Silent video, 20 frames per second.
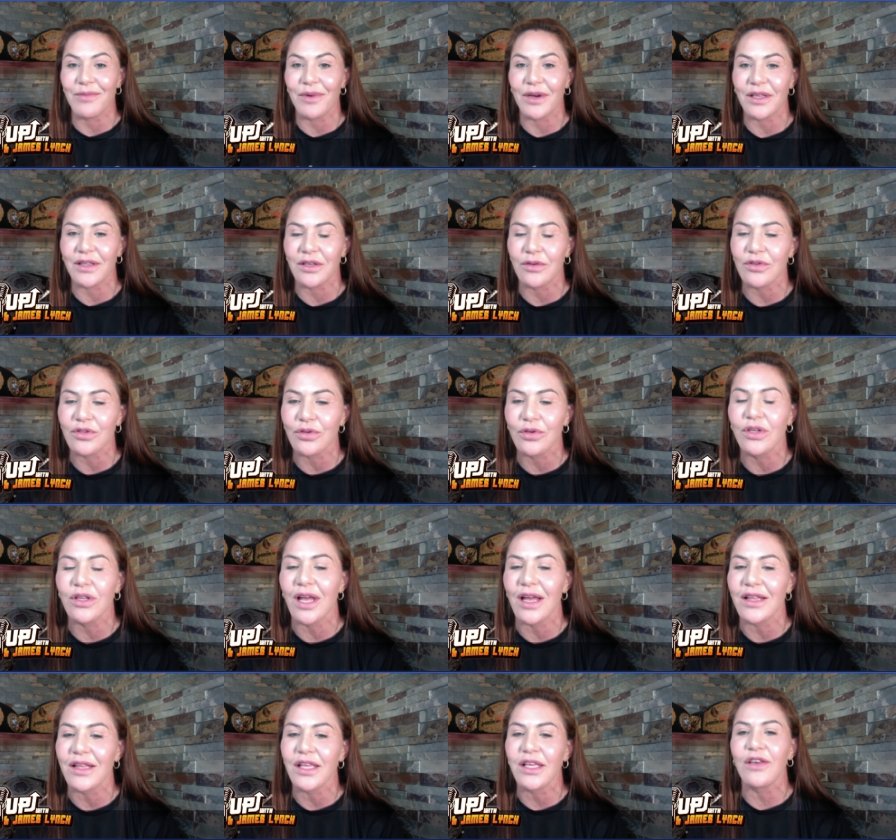But it was good.
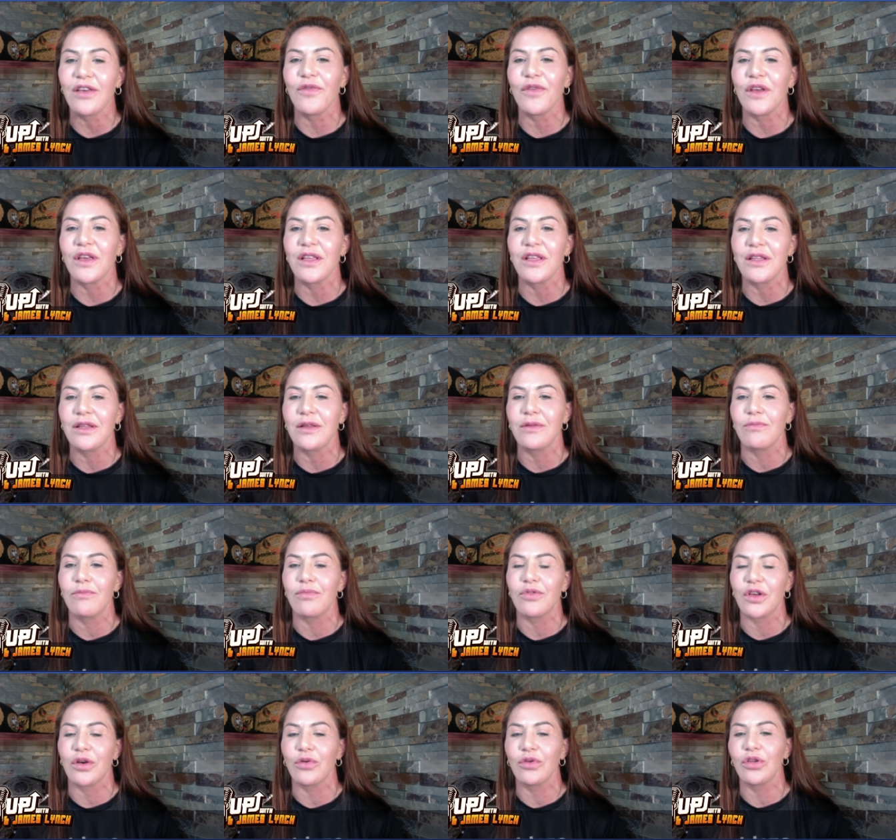I think if he
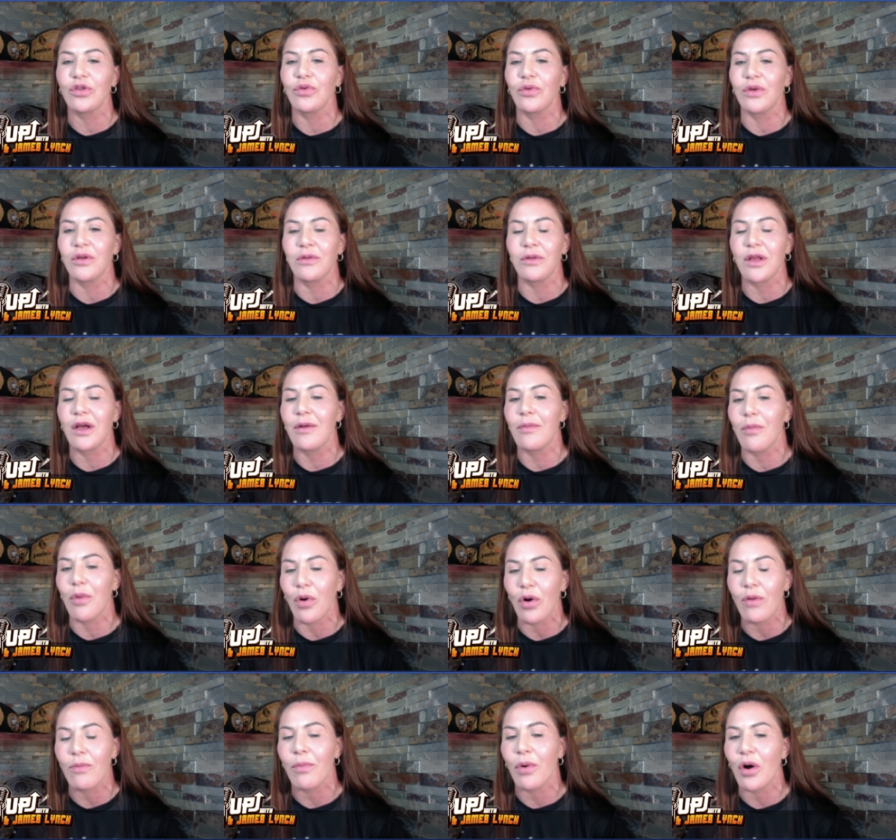Cejudo doing the
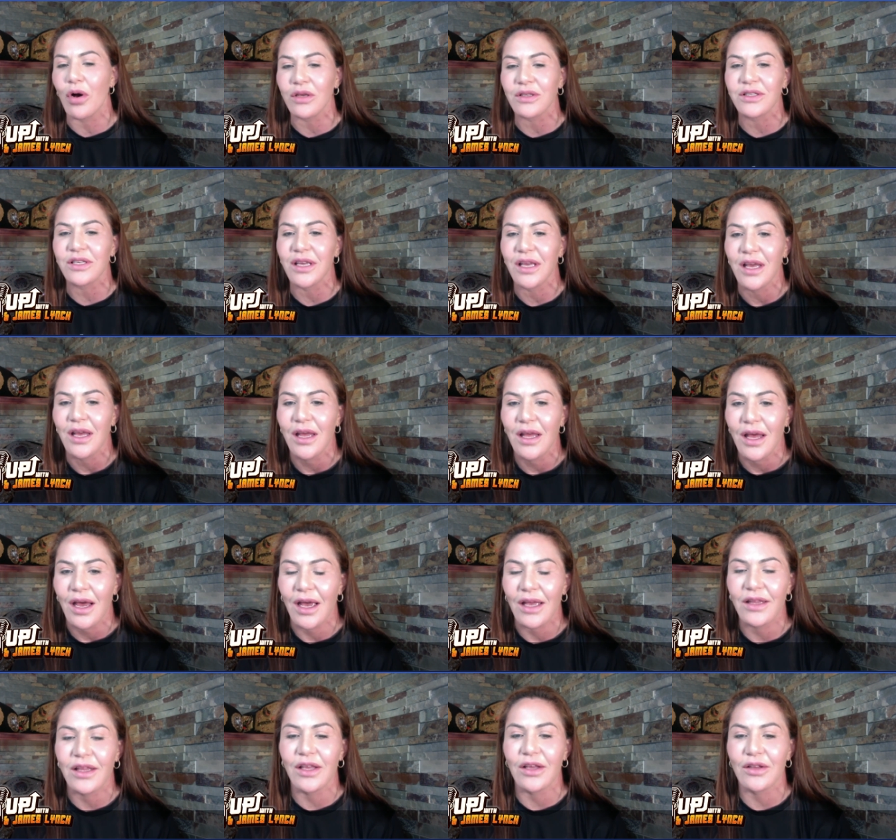more boxing,
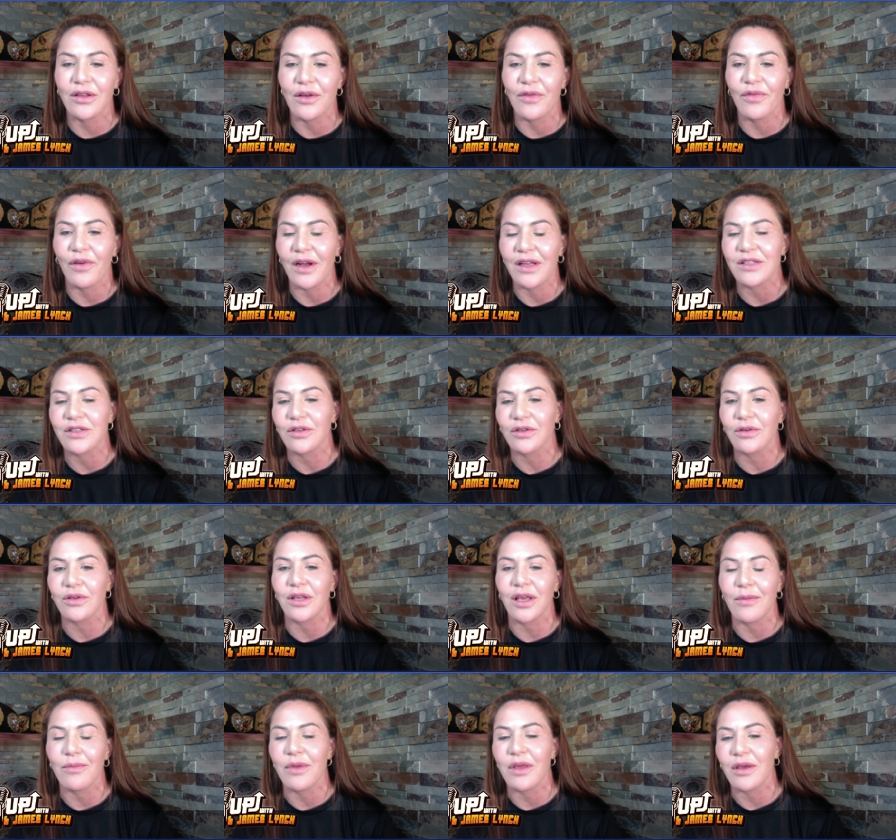I think the fight
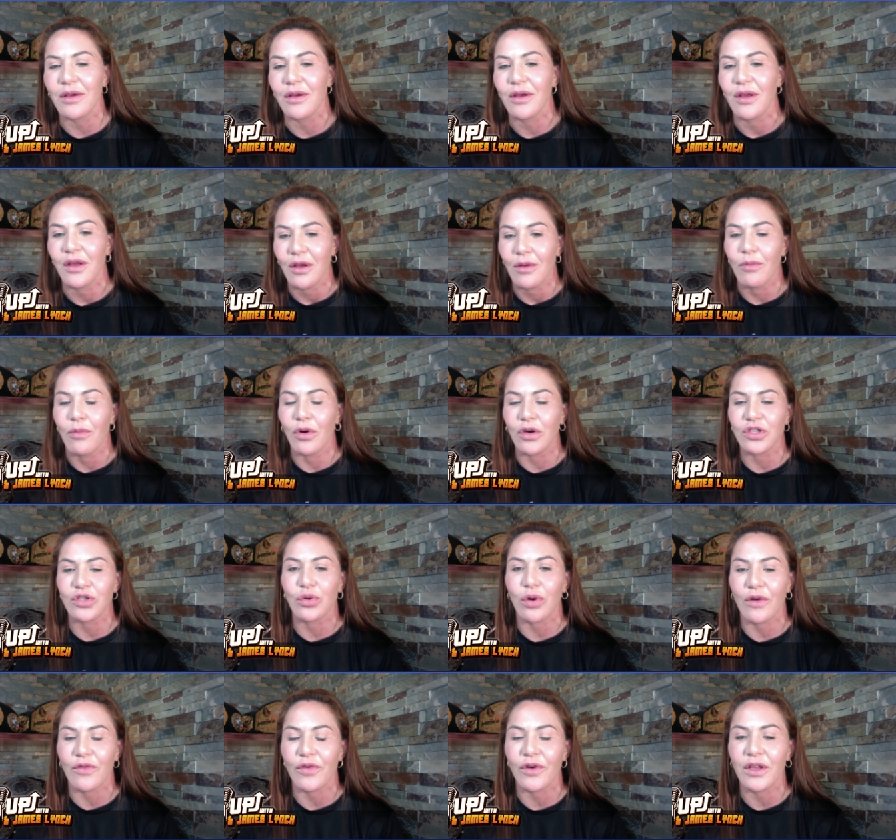can be more
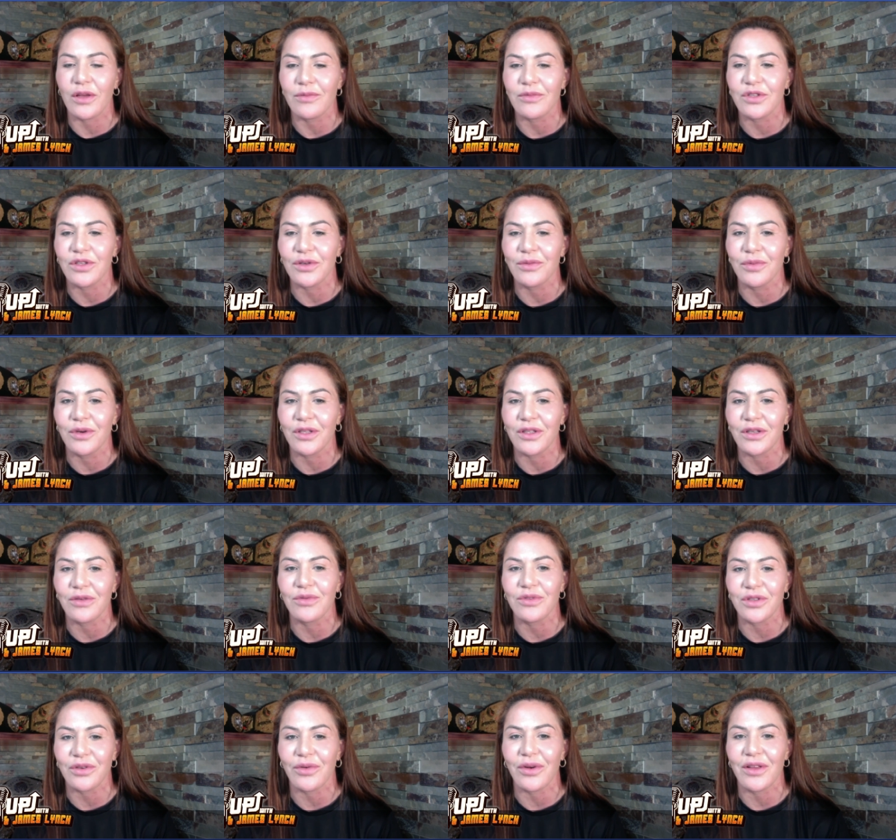score for him too. But that
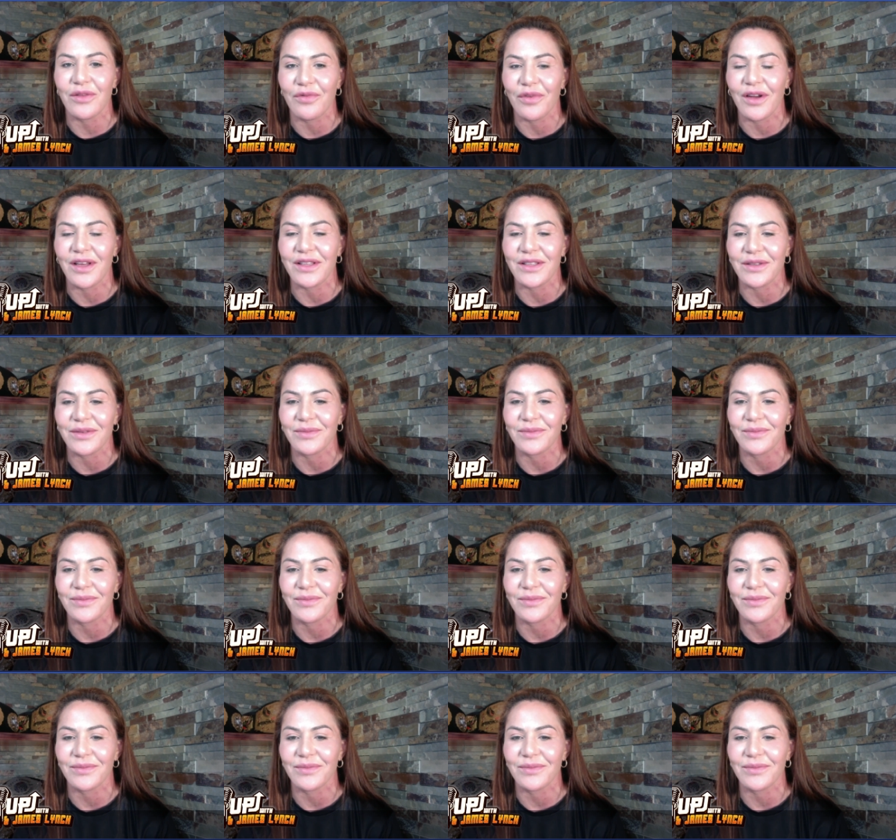was a great fight.